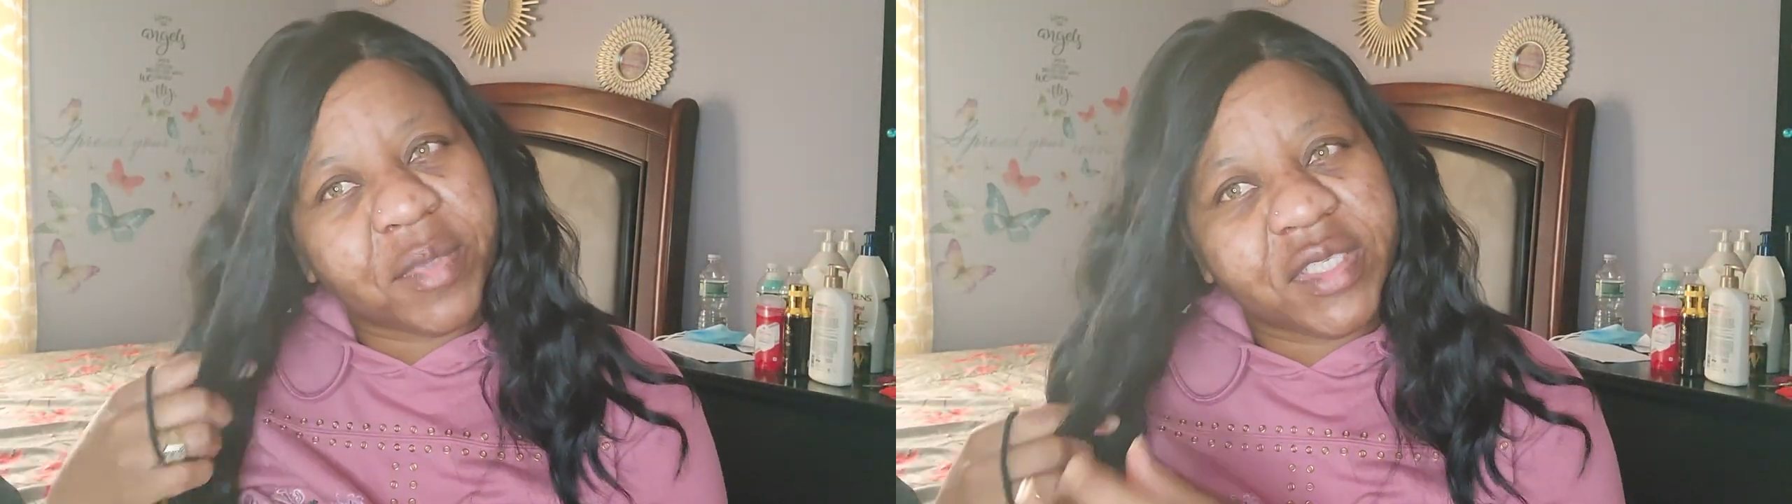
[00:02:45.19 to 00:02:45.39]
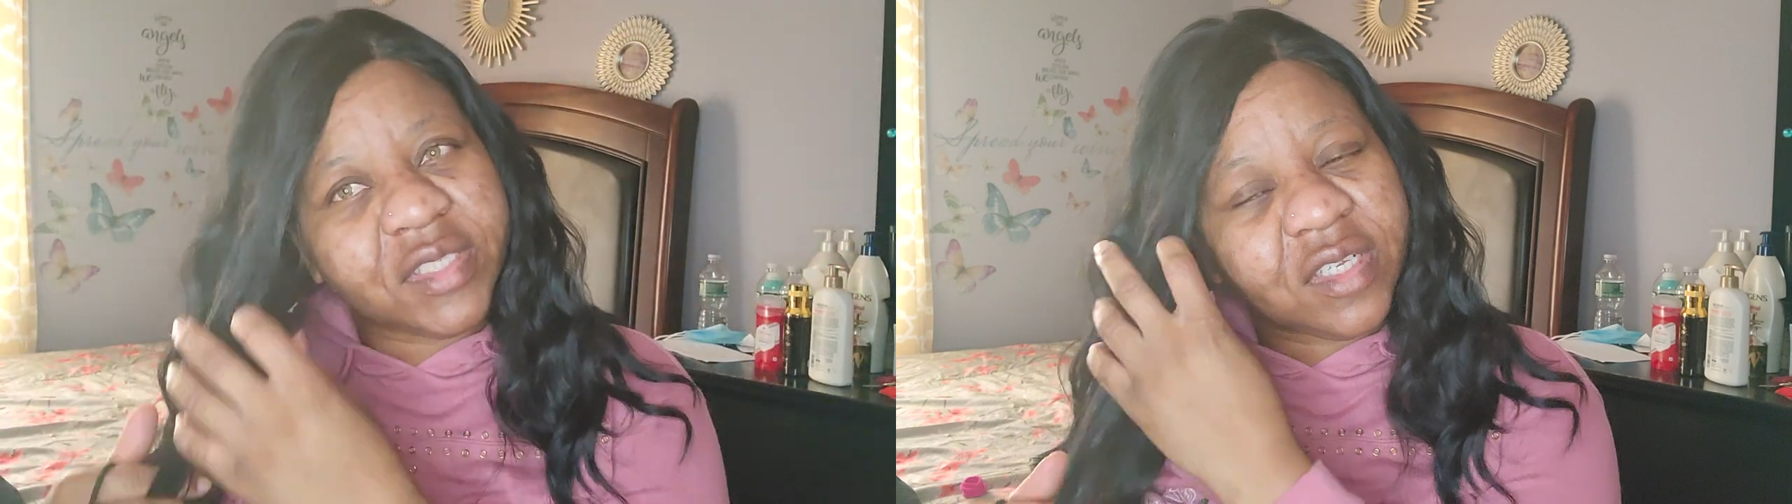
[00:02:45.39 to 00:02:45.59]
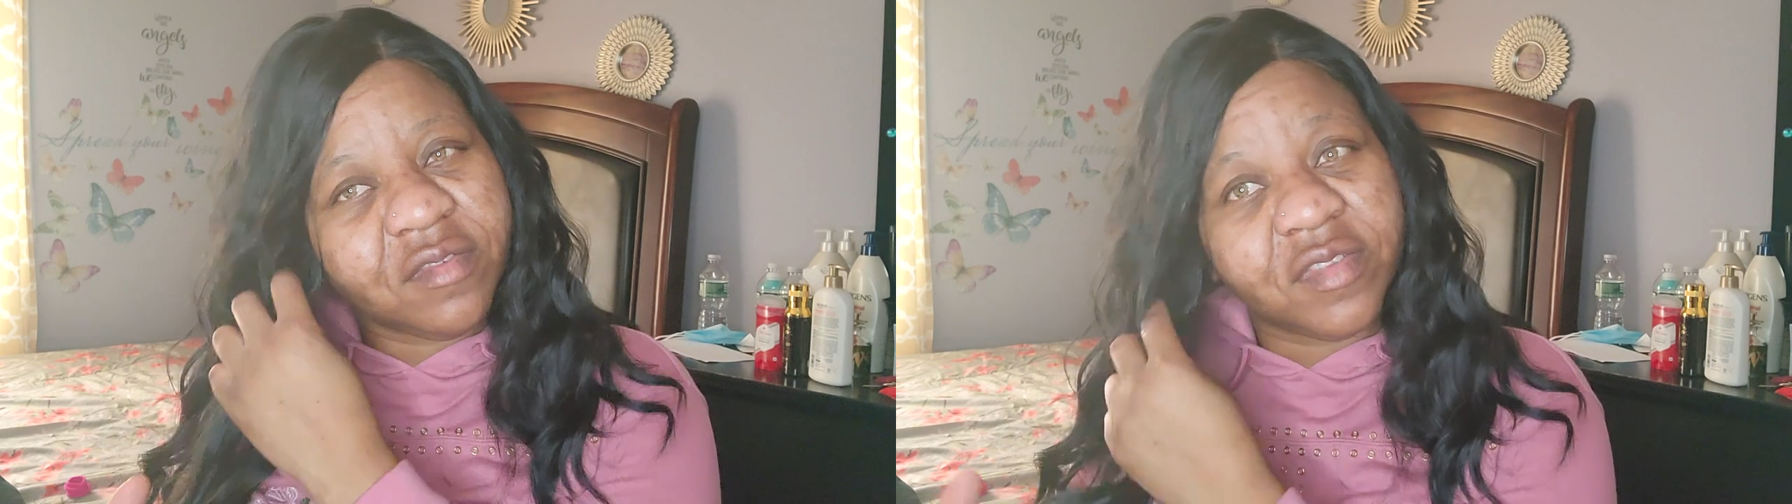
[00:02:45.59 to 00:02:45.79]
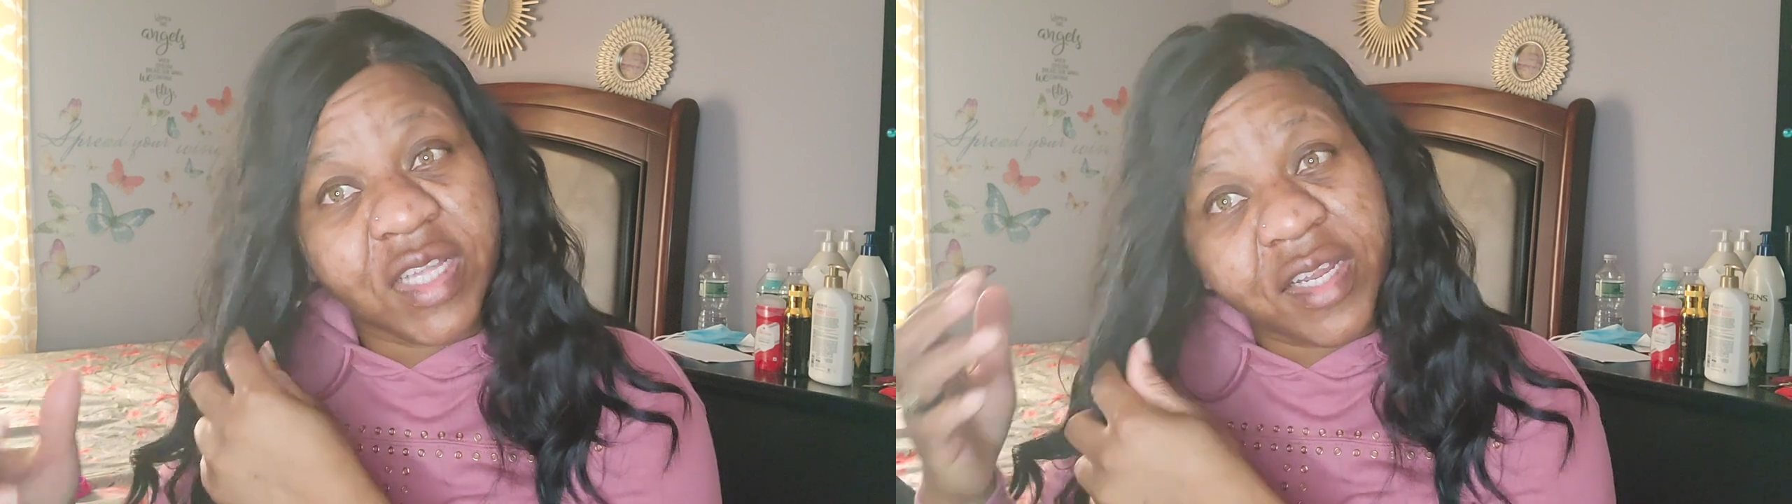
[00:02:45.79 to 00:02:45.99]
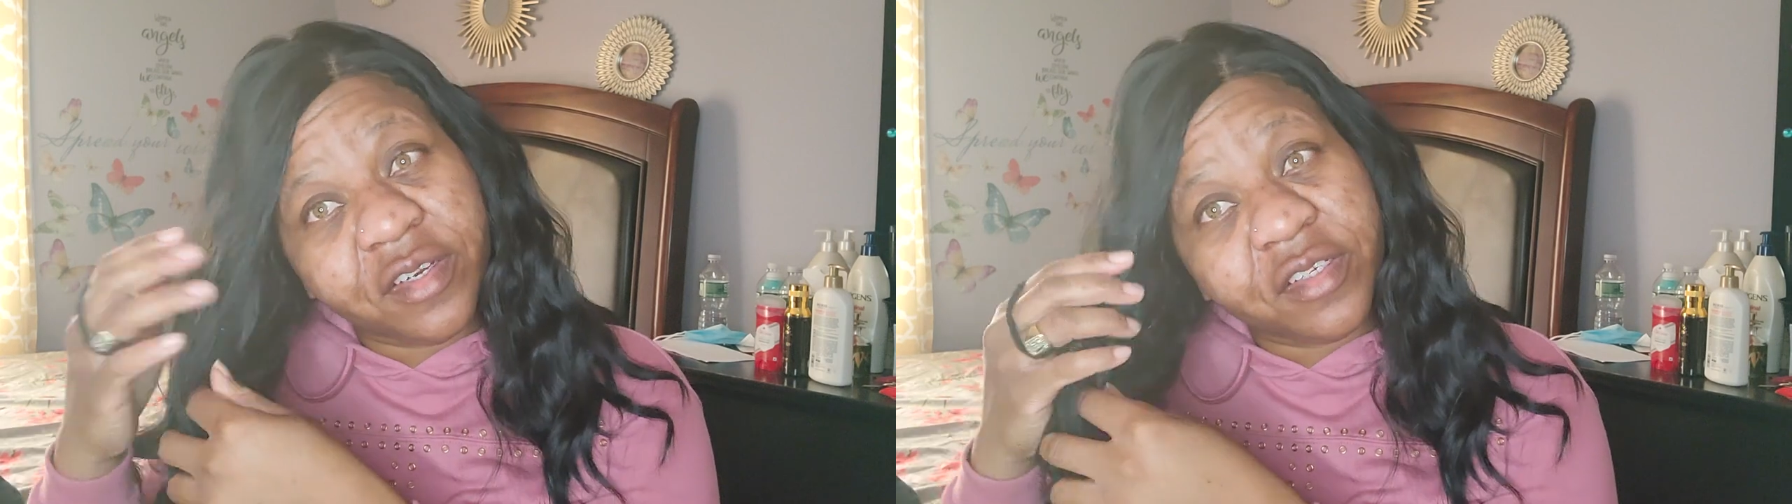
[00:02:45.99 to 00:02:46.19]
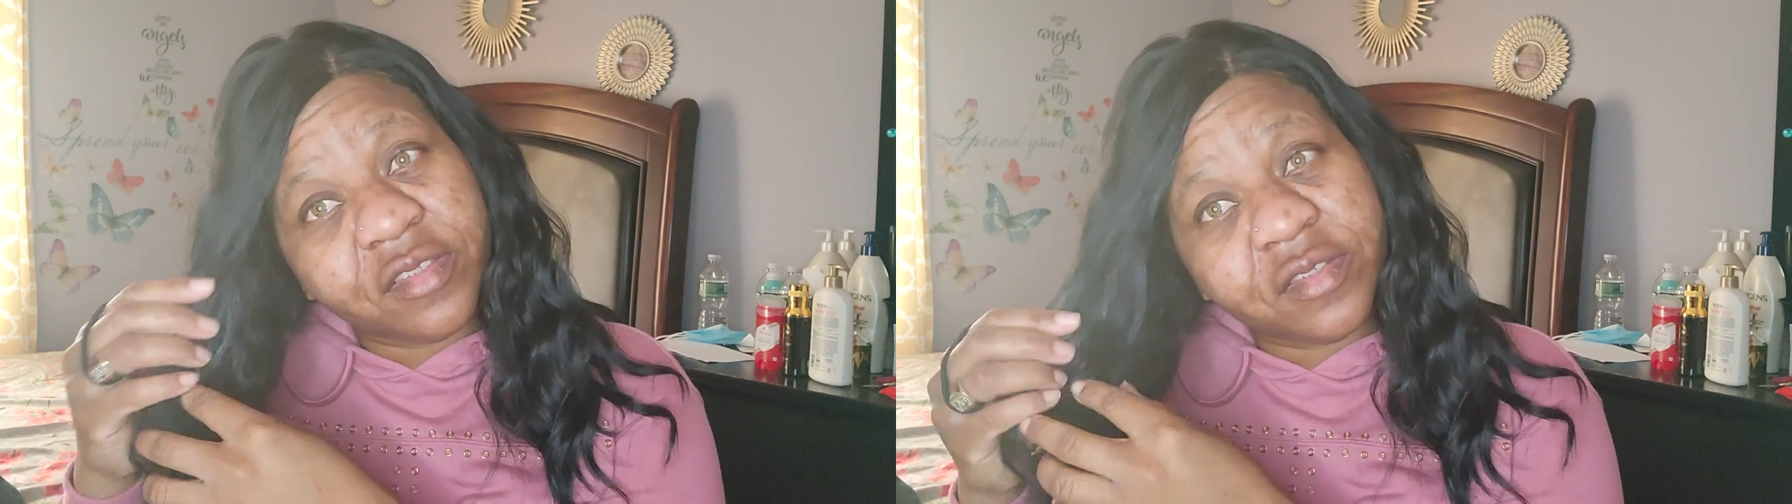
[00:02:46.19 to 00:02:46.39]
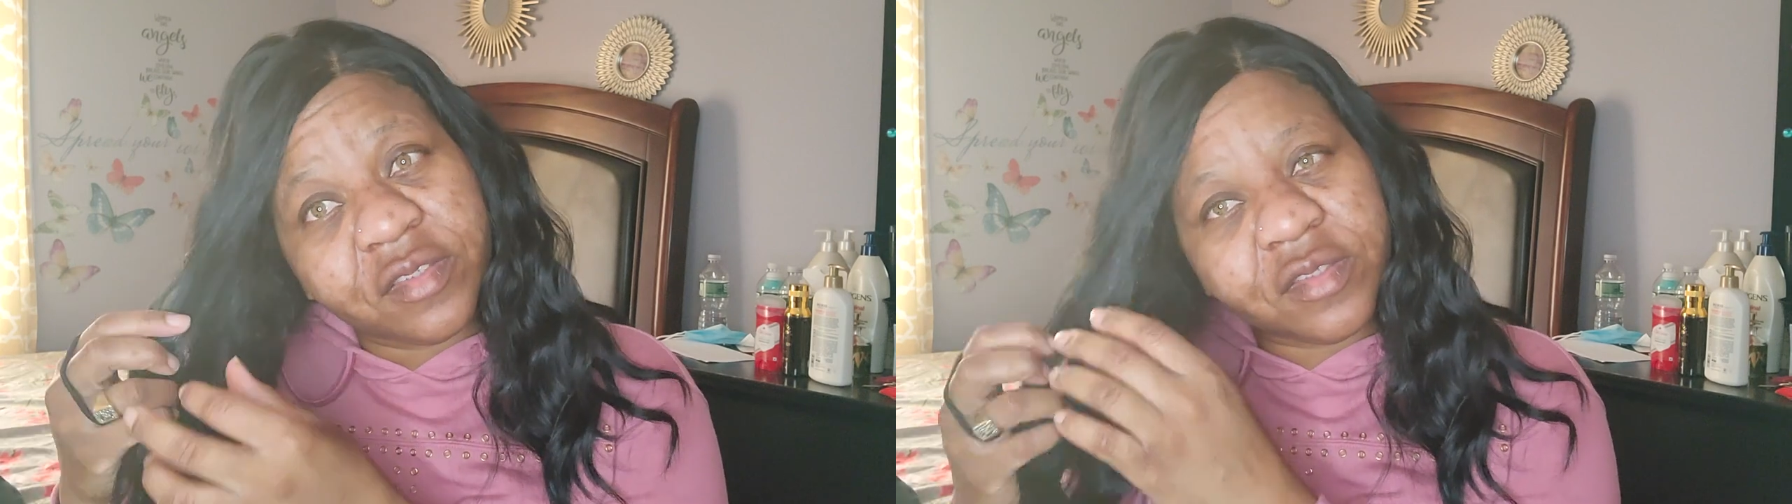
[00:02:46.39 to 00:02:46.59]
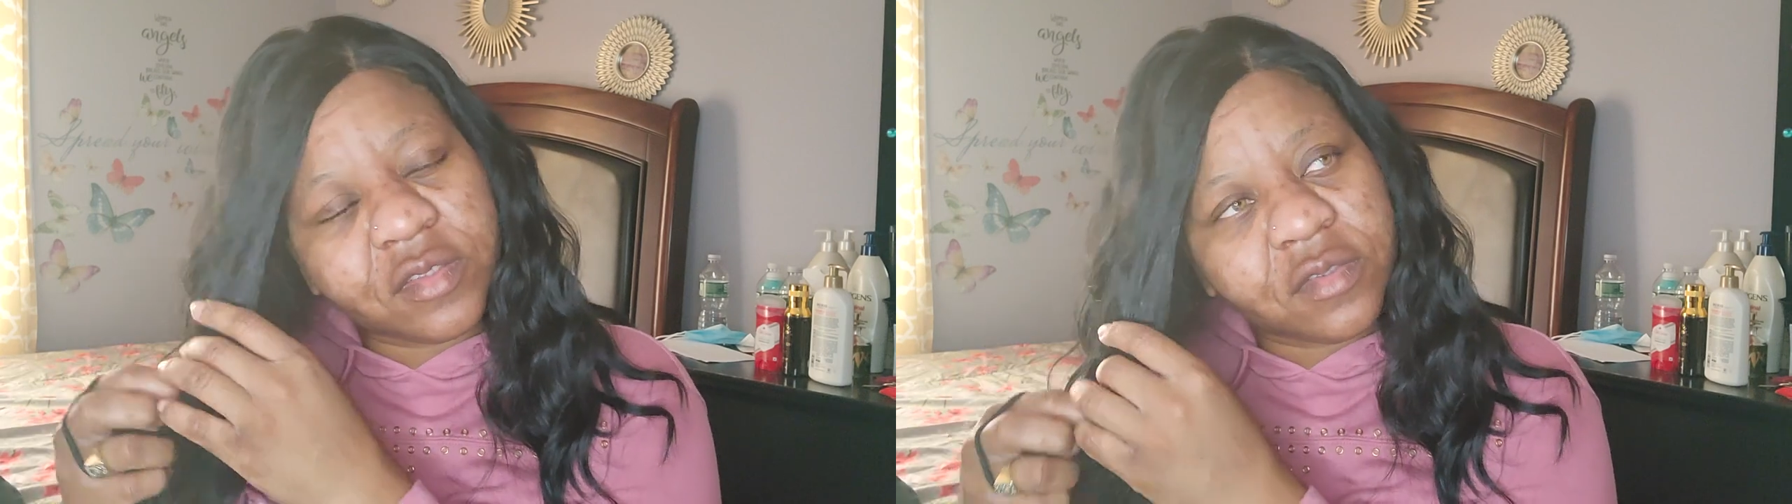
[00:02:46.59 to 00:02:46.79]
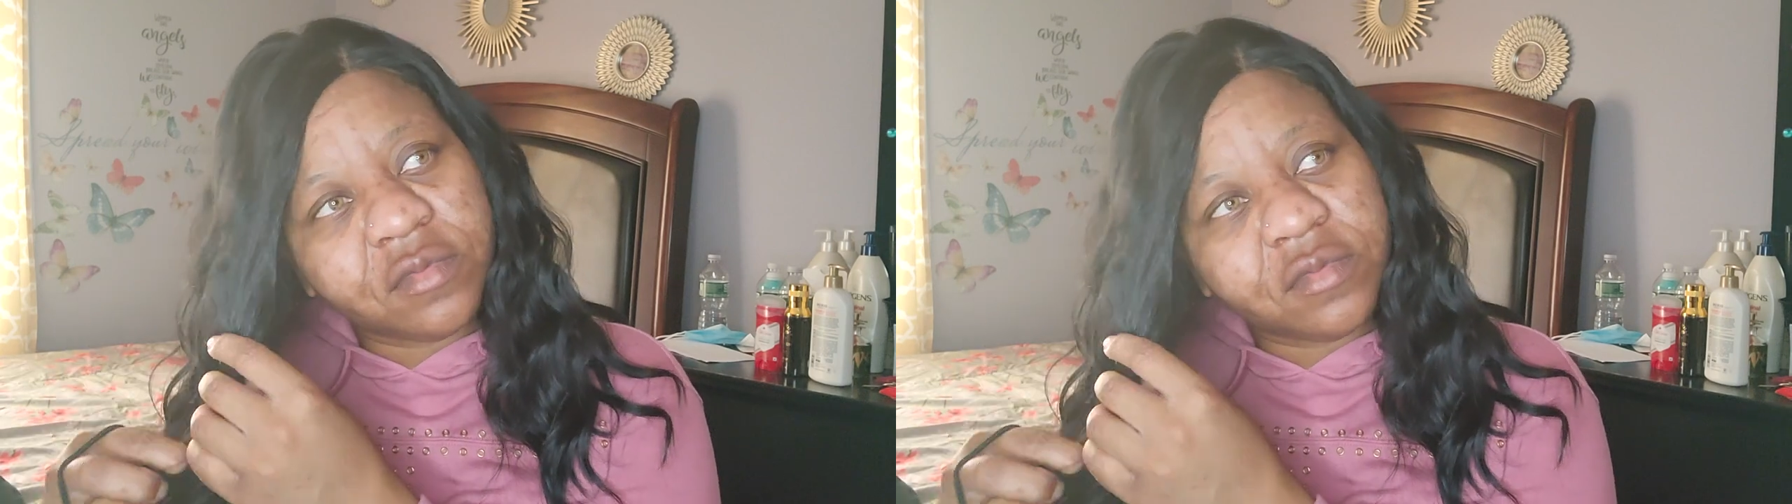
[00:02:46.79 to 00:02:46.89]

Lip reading: myself letters.